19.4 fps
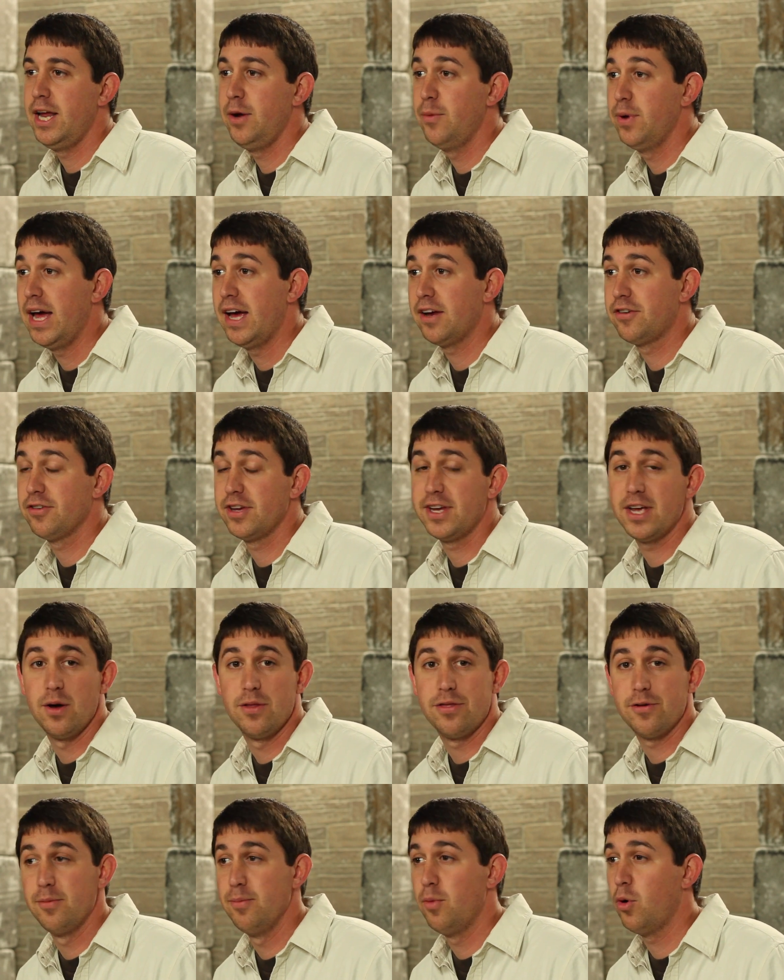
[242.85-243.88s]
he would actually
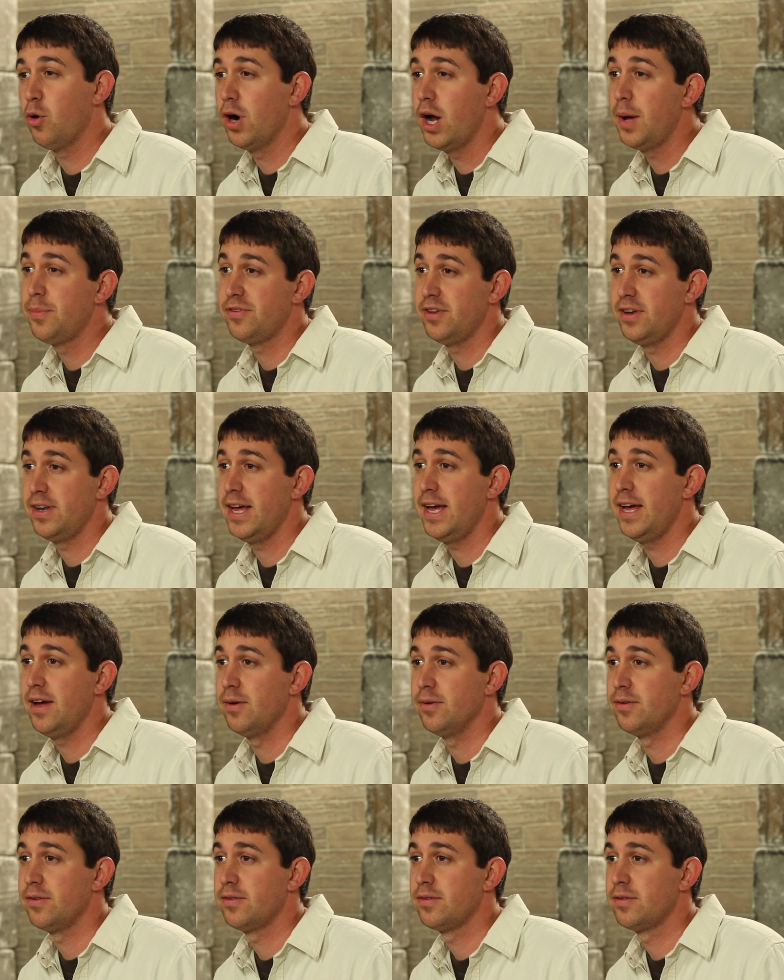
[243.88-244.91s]
go through more ups and
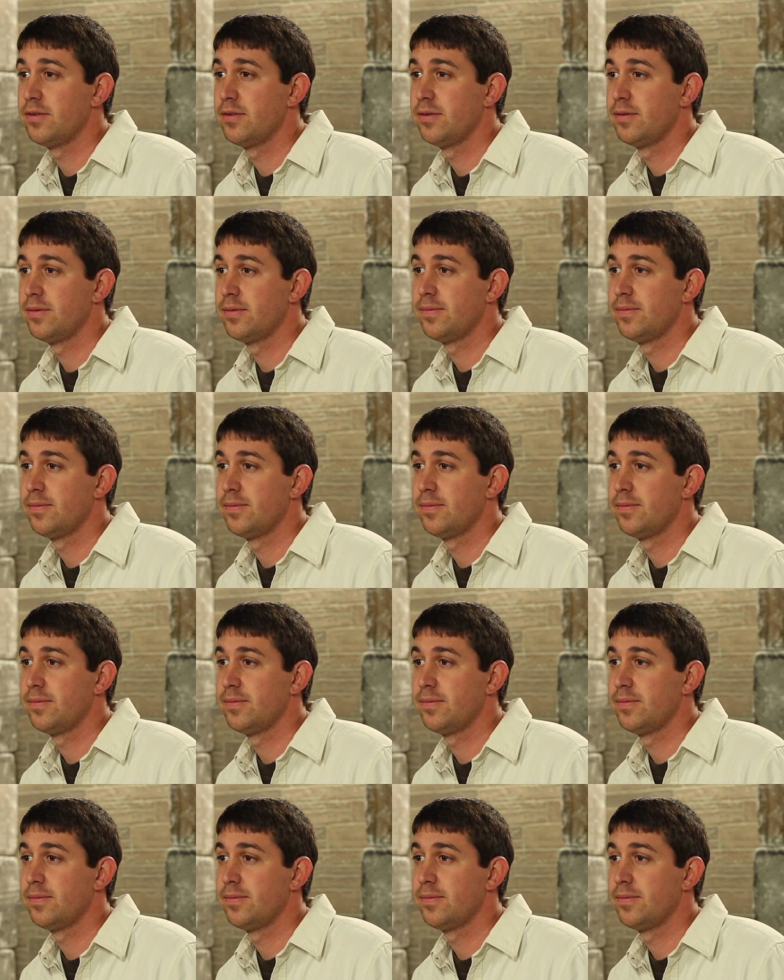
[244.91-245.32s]
downs.